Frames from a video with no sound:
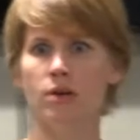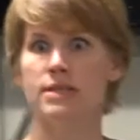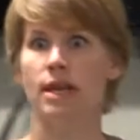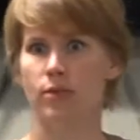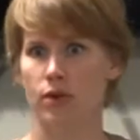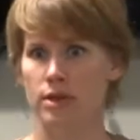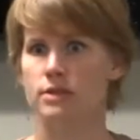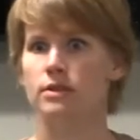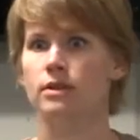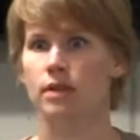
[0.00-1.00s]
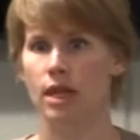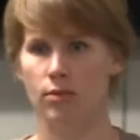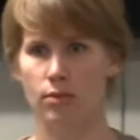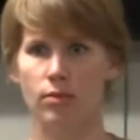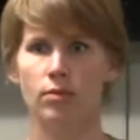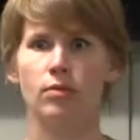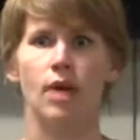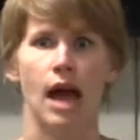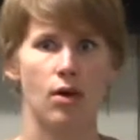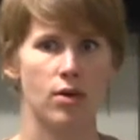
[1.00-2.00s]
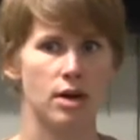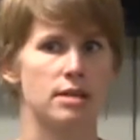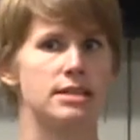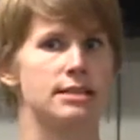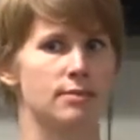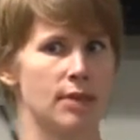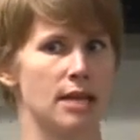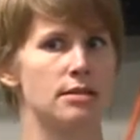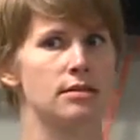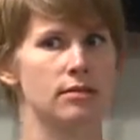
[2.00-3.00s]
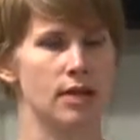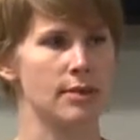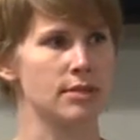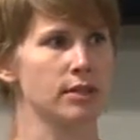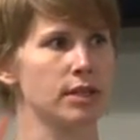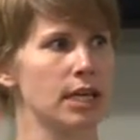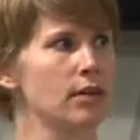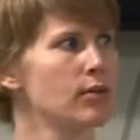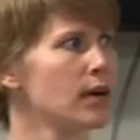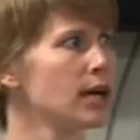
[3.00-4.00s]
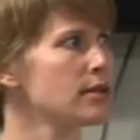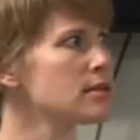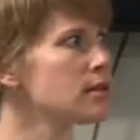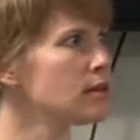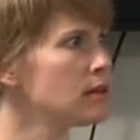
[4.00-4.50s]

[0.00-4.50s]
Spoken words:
Slam doors. Yep. Outward displays. Absolutely. What else?